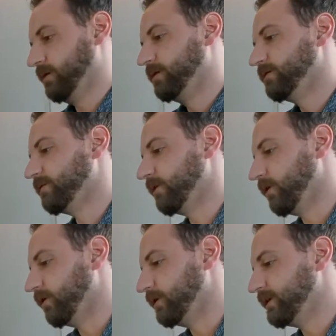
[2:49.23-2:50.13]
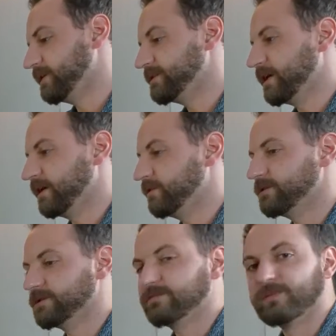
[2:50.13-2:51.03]
So on the inside, there's
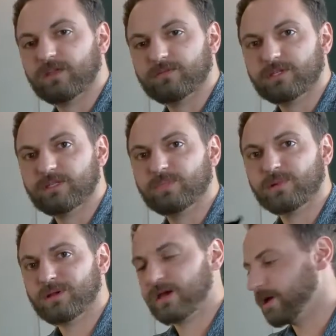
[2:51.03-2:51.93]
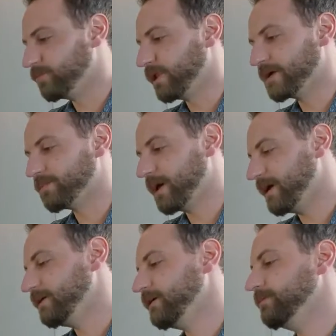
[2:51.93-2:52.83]
this velvety black
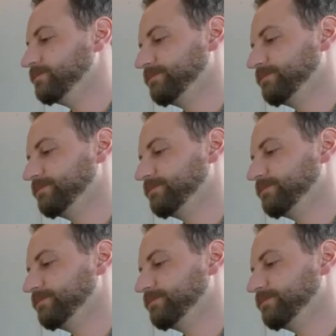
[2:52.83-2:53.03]
bag here